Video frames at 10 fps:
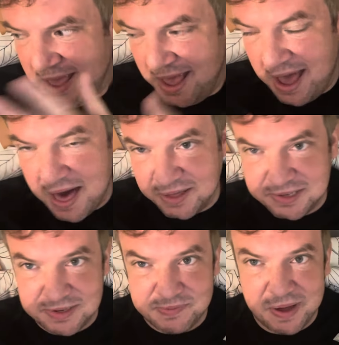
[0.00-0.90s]

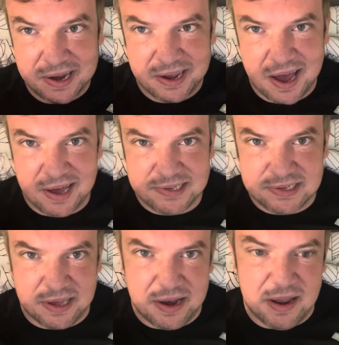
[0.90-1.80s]
Alex's
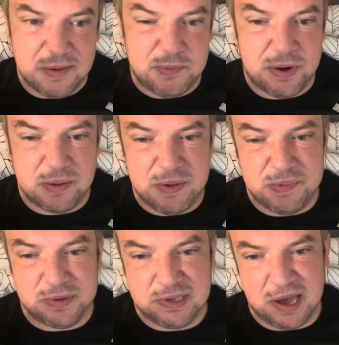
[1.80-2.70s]
podcast can bring
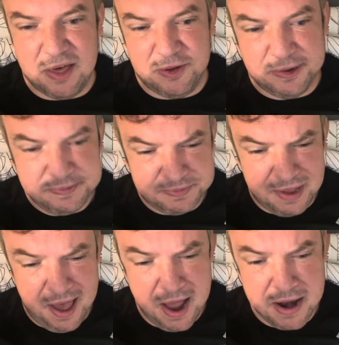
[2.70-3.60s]
people together
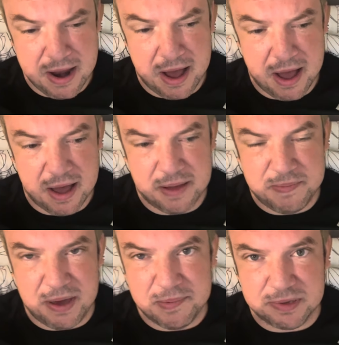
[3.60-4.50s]
and
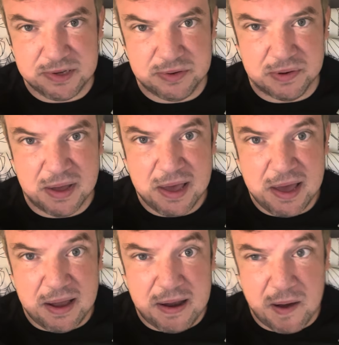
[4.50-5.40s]
be able to
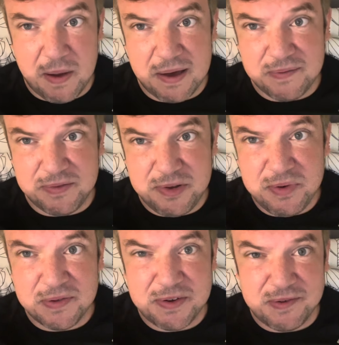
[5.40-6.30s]
now have two
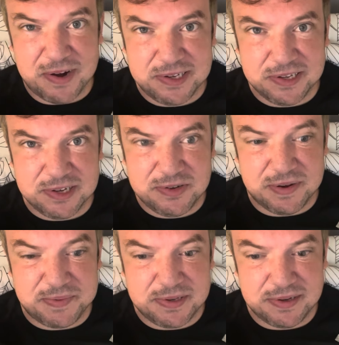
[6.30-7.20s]
different wrestling
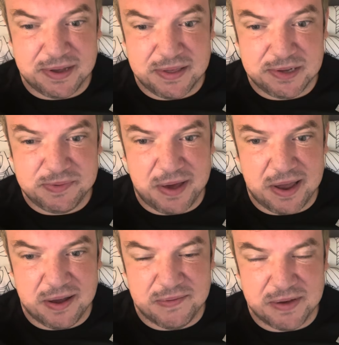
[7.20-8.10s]
trips in the
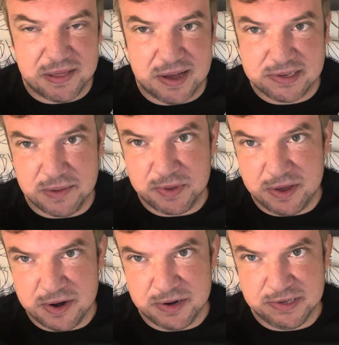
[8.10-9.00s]
span of the last couple of
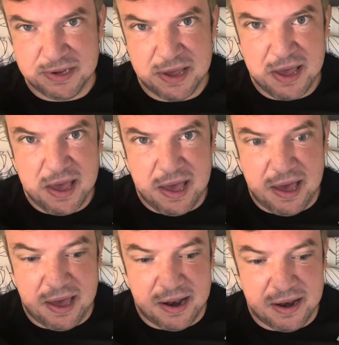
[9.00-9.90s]
years,
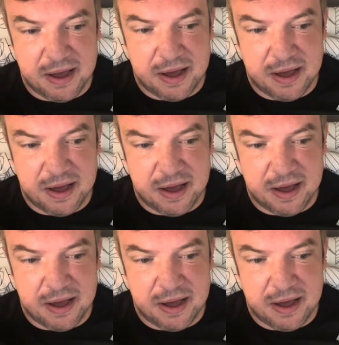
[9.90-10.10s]
and